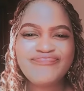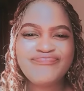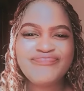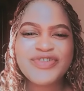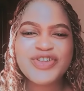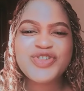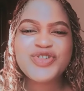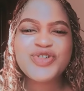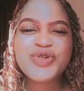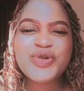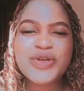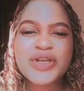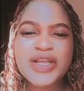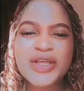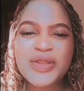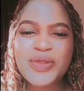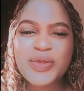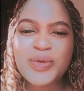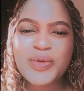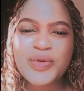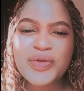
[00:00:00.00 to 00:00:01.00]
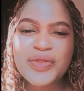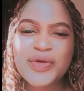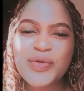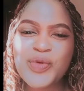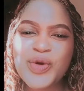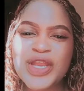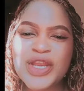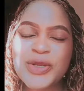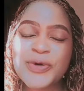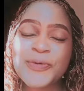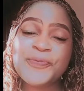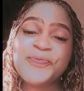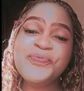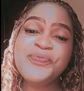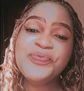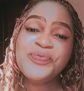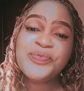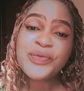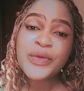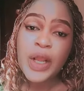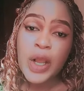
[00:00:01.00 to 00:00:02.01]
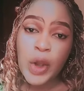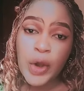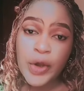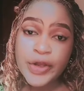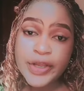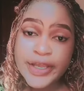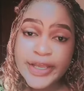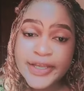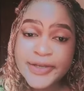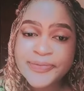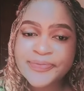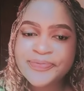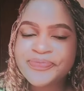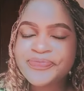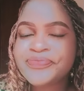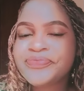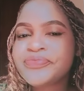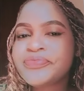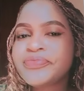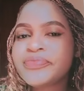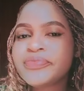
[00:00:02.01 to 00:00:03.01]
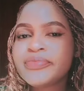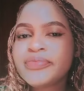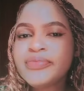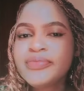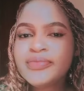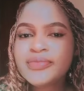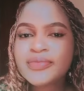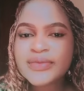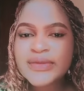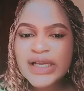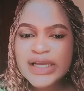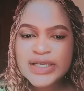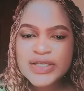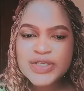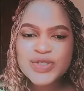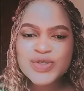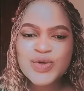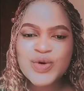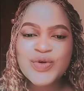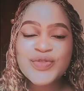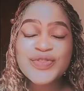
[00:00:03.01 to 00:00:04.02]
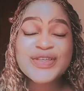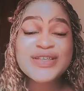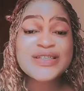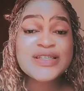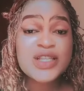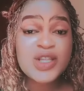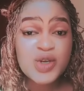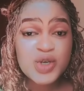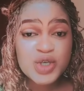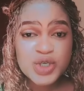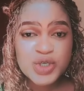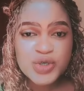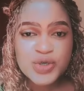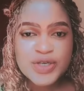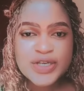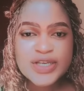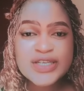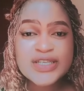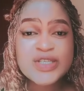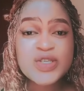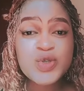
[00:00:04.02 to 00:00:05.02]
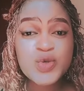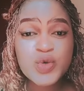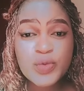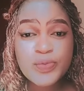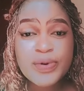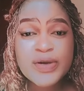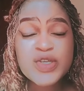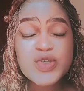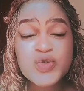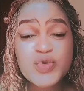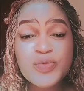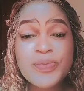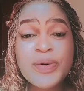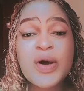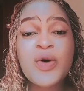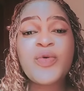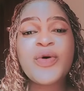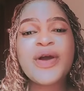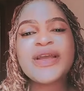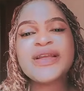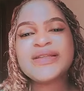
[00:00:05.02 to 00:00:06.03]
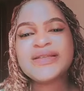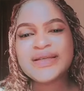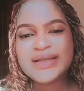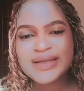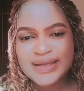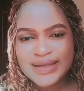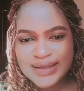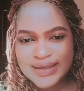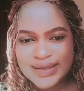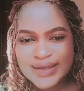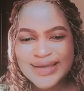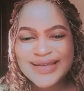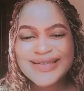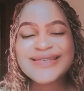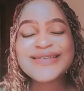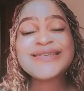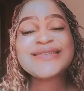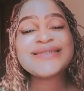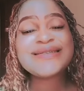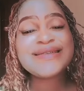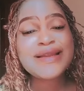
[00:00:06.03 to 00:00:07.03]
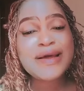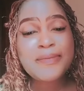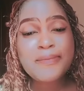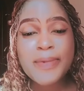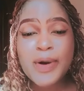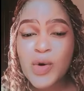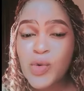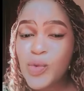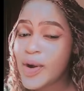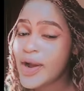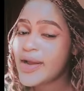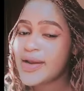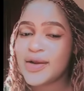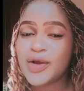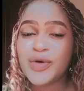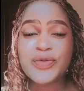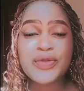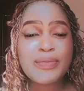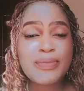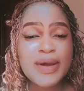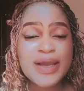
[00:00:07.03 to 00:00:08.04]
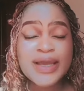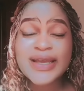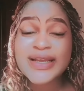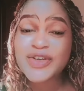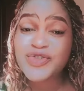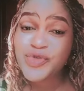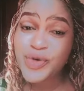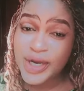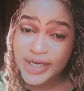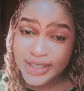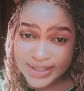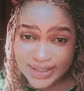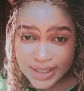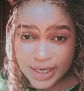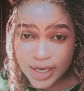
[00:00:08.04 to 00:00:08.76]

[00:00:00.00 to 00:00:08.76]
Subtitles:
protruding through the window. Okay, so this lotion is super whitening. It is number one on the market right